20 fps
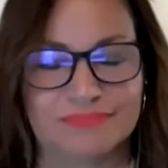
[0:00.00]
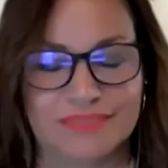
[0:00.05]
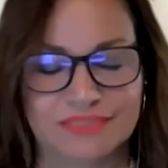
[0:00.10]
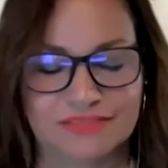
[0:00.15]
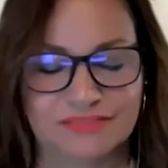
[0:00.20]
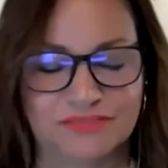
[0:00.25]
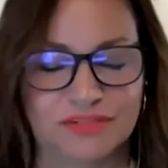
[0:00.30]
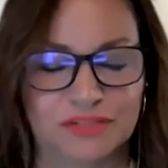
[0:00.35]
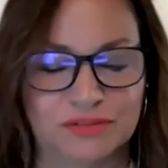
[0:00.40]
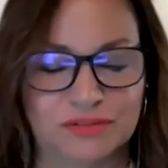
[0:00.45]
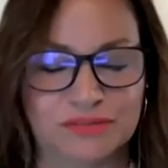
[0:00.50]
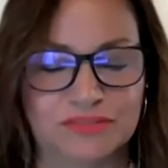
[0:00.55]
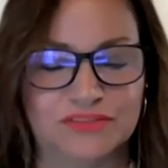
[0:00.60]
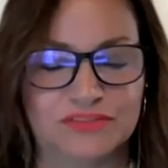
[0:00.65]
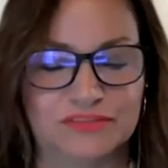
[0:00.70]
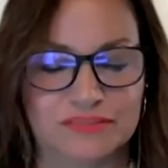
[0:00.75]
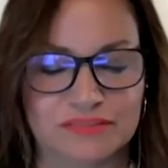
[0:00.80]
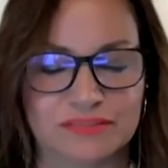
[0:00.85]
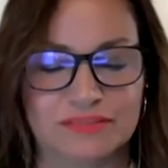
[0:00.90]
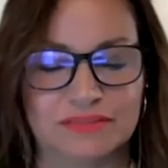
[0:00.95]
that's very
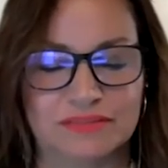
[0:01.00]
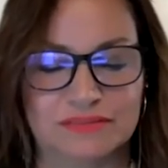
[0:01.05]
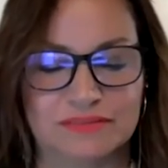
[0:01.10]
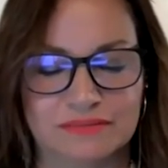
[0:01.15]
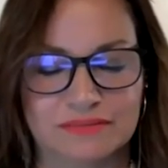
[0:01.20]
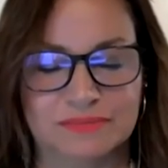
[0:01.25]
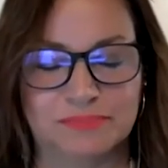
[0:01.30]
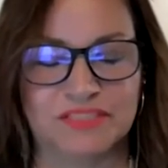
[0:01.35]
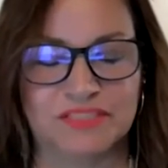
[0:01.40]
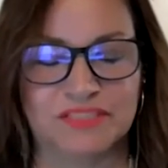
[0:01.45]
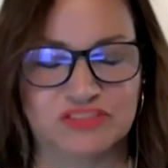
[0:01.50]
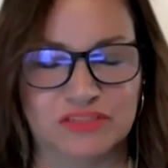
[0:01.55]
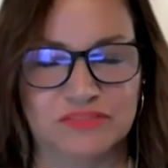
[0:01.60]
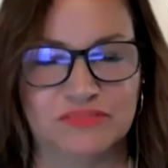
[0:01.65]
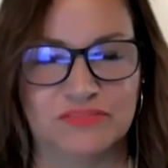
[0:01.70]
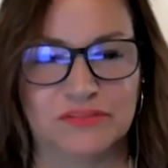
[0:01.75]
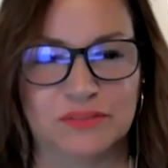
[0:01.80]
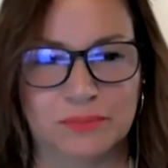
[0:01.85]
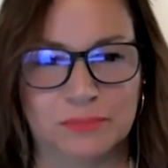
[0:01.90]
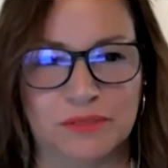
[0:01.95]
interesting, especially
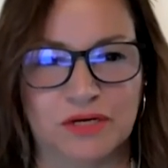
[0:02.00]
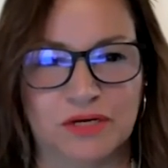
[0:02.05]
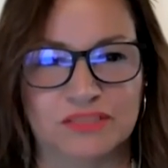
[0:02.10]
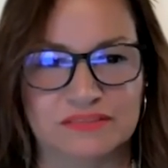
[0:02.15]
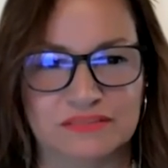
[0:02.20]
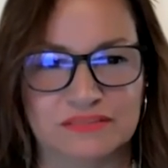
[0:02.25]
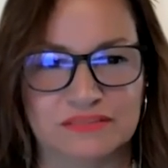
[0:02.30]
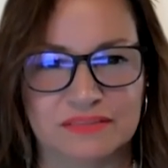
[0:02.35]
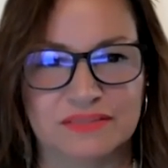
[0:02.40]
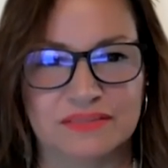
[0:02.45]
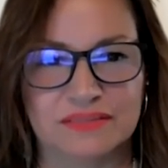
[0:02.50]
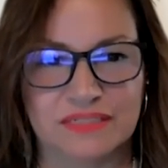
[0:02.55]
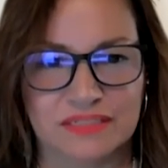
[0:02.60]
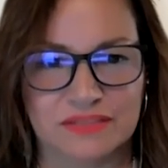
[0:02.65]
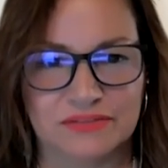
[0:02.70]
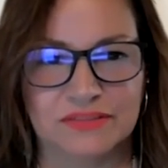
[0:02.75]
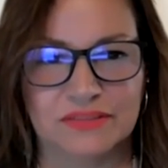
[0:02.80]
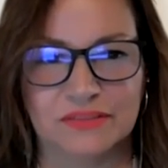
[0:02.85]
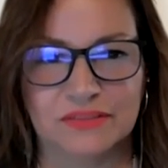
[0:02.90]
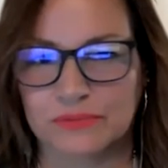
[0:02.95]
mm-hmm. for the Boston
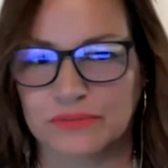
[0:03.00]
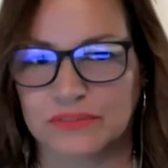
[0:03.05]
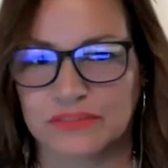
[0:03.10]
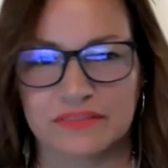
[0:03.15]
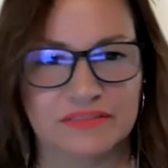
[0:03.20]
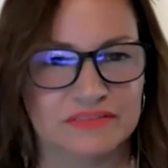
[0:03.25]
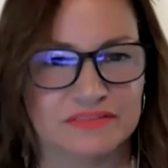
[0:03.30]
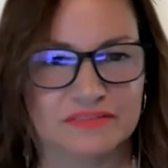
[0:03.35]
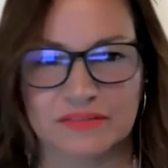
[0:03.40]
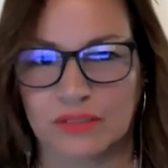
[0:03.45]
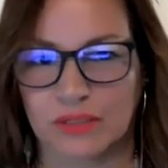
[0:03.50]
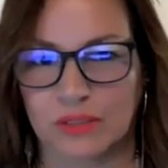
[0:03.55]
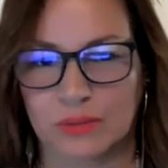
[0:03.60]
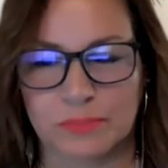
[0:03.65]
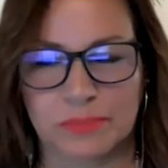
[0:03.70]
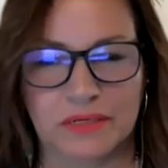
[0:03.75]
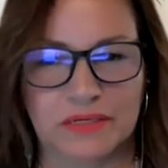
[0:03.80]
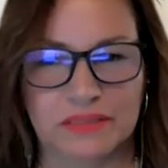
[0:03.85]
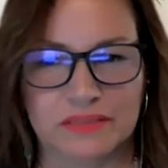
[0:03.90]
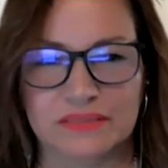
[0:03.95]
area where there's no
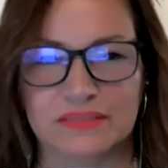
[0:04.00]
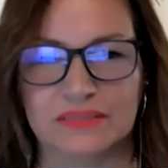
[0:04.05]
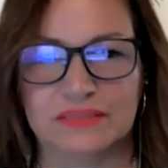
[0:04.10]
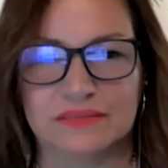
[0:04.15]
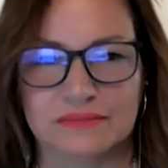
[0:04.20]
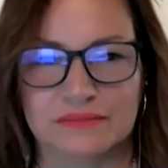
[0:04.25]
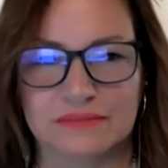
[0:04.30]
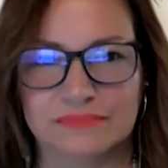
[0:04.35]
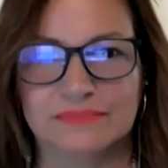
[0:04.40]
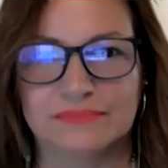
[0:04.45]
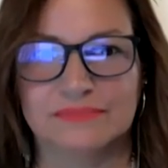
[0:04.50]
parking.